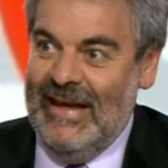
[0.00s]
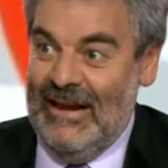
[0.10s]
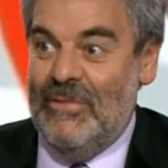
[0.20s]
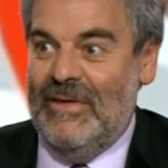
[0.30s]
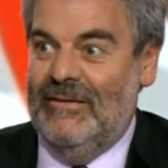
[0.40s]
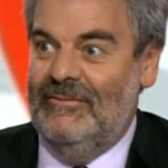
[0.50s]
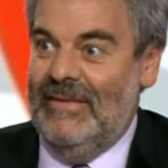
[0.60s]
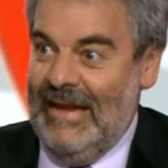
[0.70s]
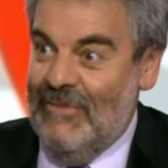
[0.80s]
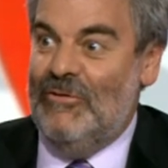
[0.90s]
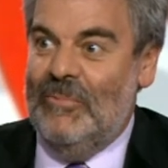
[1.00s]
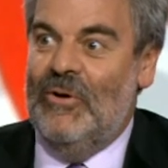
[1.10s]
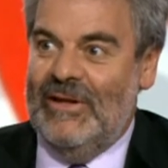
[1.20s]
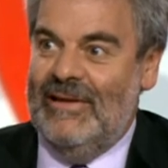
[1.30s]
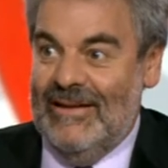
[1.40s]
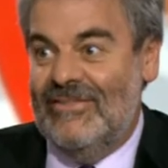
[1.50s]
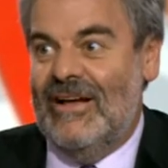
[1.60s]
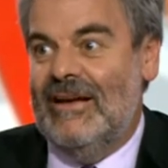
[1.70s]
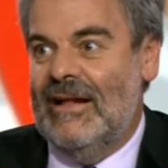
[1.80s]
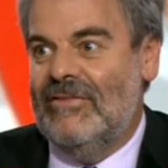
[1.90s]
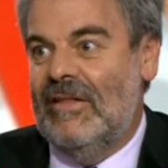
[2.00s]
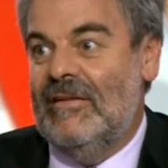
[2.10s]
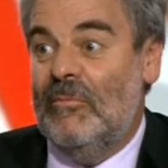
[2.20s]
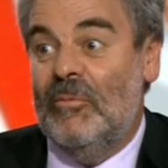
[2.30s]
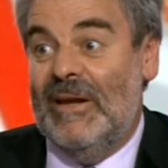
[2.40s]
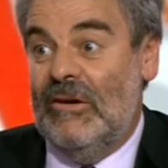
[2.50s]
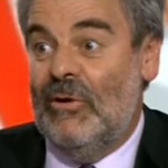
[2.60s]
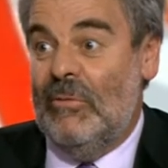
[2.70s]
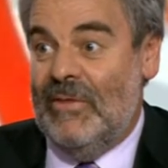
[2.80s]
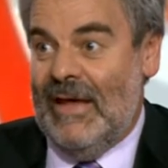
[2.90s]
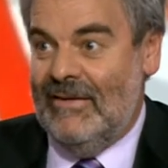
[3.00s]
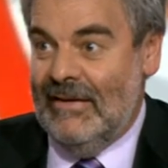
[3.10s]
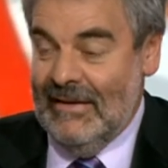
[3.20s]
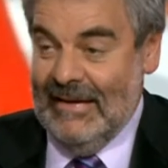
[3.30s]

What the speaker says: And I think everybody inside and outside the Labor Party agree with that,